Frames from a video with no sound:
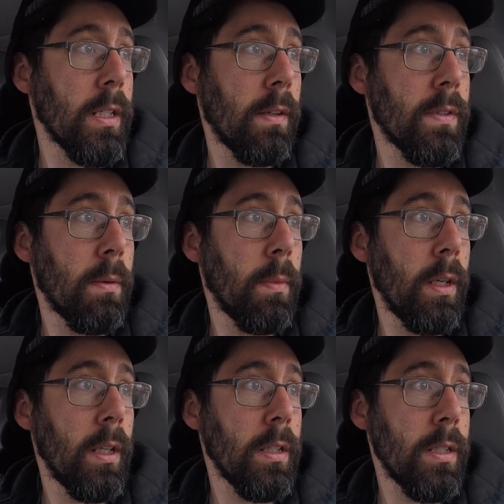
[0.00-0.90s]
If
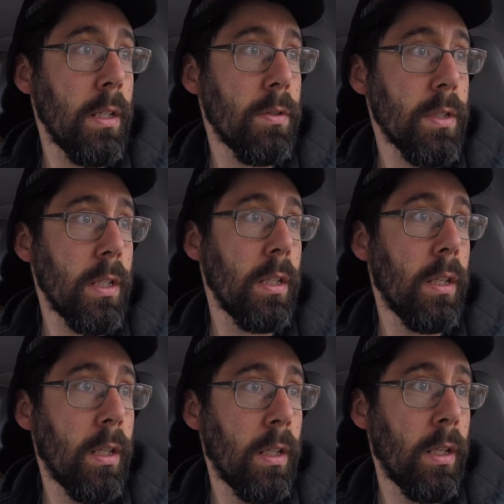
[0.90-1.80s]
somebody is interested
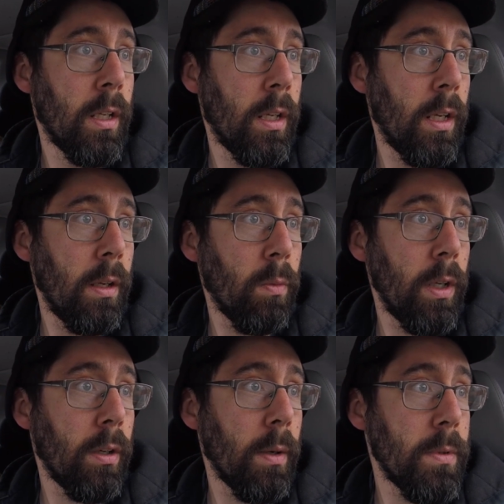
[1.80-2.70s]
in what you're up